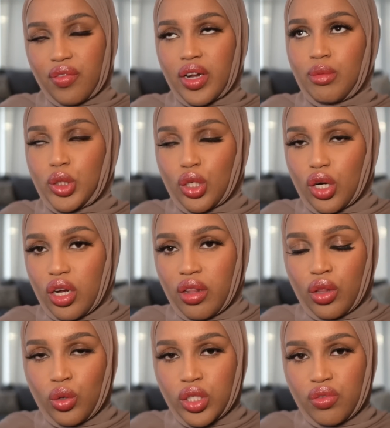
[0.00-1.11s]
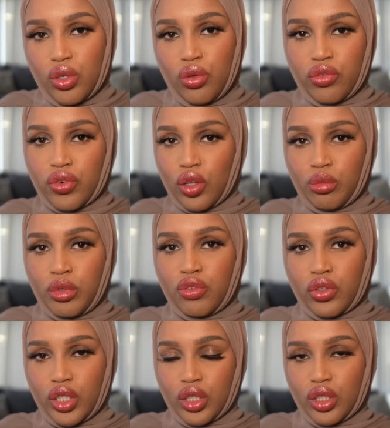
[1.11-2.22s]
and i'm sure those of you who followed me for
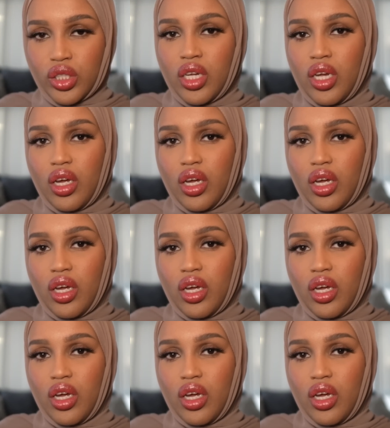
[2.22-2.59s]
years